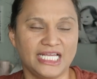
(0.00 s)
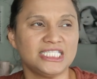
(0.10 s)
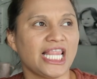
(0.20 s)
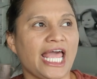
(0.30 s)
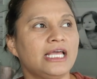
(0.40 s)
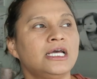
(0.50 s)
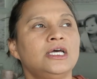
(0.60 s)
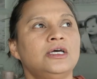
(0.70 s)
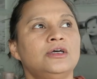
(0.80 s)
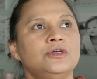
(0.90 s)
It's like
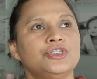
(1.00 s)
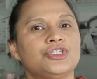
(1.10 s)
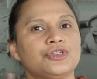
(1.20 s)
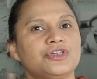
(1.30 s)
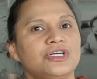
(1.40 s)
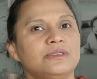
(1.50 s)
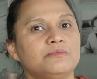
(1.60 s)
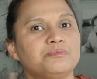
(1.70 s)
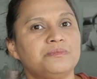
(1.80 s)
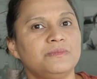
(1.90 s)

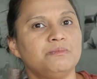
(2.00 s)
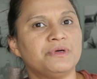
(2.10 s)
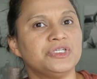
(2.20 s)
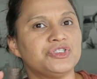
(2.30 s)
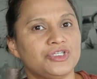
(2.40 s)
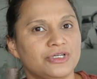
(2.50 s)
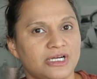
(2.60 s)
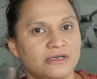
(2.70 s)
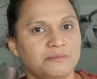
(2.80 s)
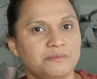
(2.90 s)
sugar, burnt
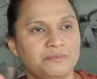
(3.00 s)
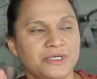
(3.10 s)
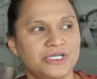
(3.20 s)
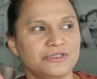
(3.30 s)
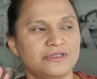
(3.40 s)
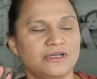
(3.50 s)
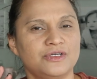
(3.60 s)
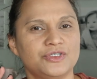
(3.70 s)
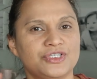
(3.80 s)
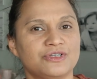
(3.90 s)
sugar, burnt
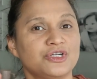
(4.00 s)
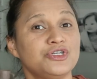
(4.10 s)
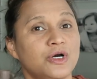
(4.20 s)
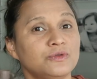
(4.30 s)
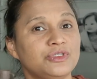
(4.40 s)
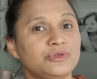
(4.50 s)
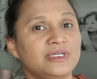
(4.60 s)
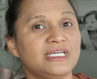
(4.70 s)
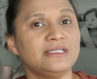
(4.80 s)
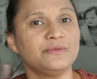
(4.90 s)
sugar note to
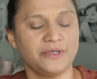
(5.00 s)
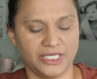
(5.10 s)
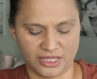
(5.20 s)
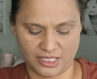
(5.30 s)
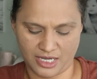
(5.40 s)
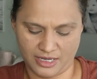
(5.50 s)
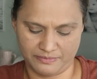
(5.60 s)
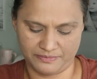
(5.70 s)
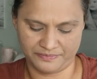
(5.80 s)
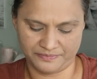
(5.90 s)
it with
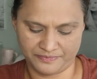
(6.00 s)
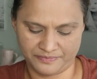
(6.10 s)
um